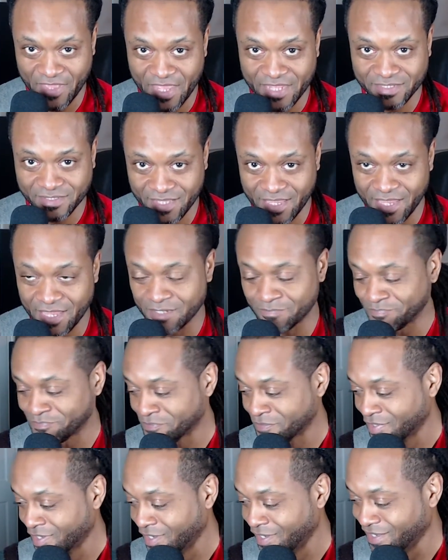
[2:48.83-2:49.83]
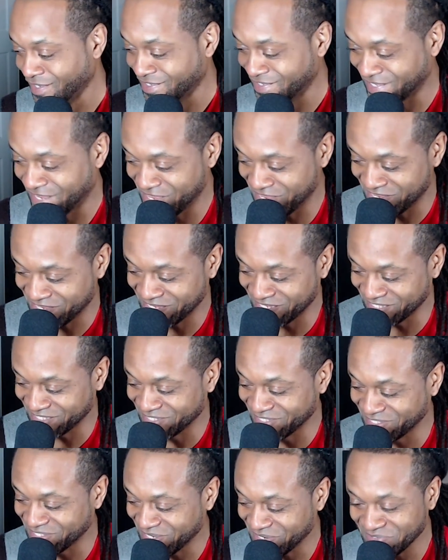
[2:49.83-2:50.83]
that.
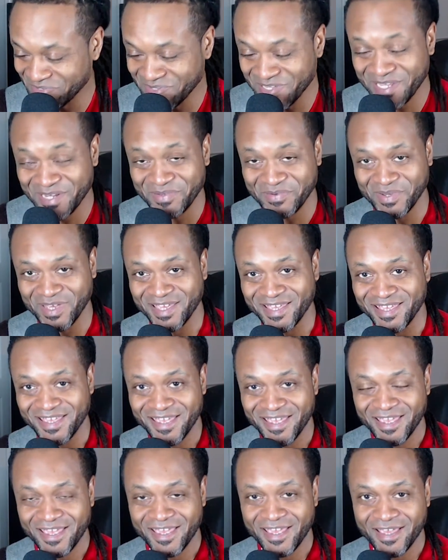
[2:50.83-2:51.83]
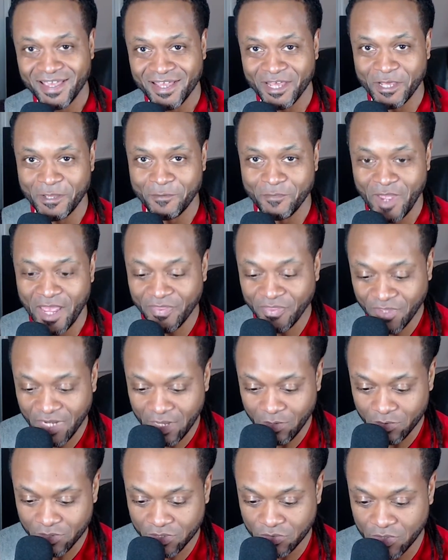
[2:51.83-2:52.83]
So anyway, I thought I
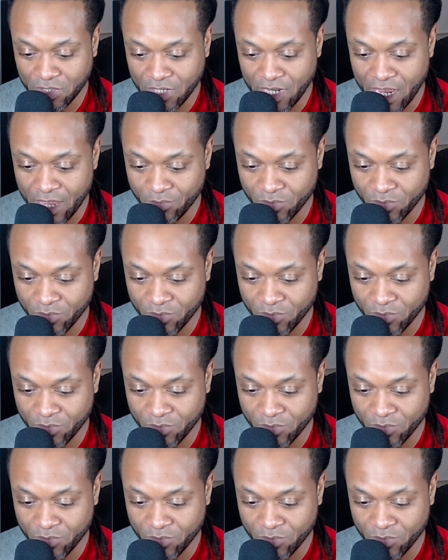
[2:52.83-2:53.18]
would do